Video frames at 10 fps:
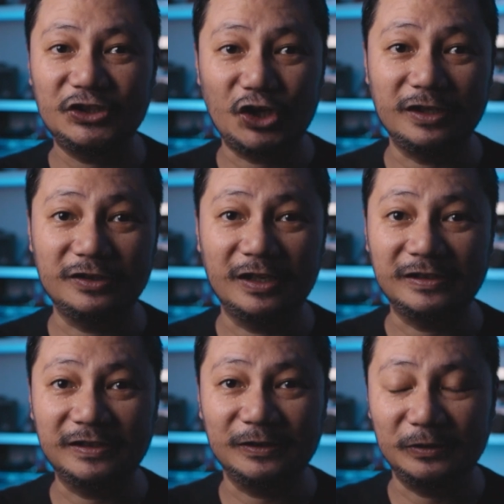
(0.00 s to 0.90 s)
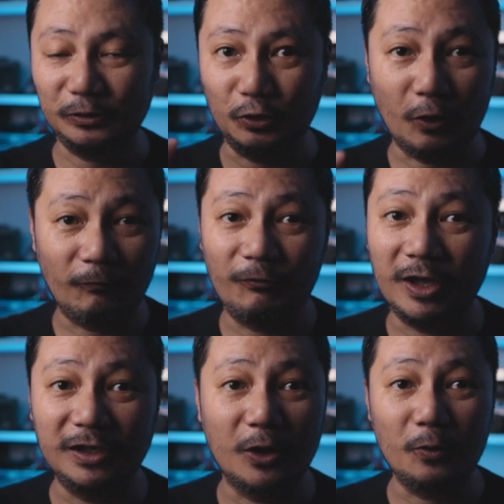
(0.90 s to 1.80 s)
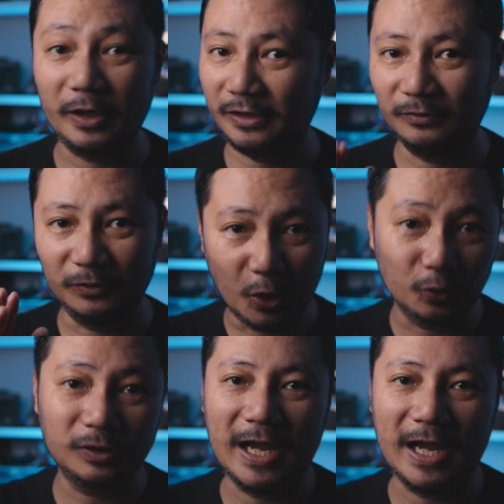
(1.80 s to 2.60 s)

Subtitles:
changes to your video in no